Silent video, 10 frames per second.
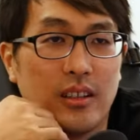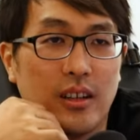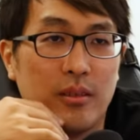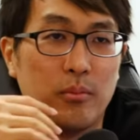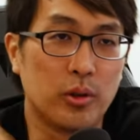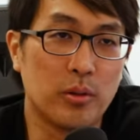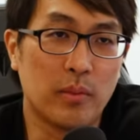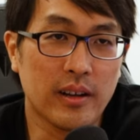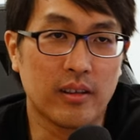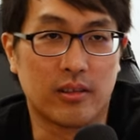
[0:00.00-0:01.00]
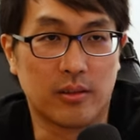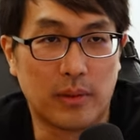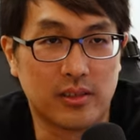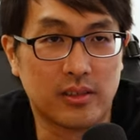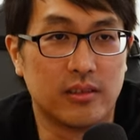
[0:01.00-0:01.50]
when, a when motorbike I, or a
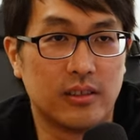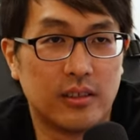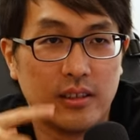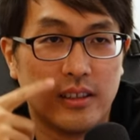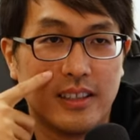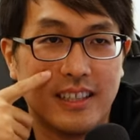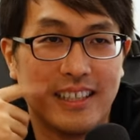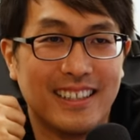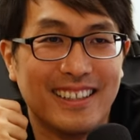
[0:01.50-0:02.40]
bicycle? Uh, uh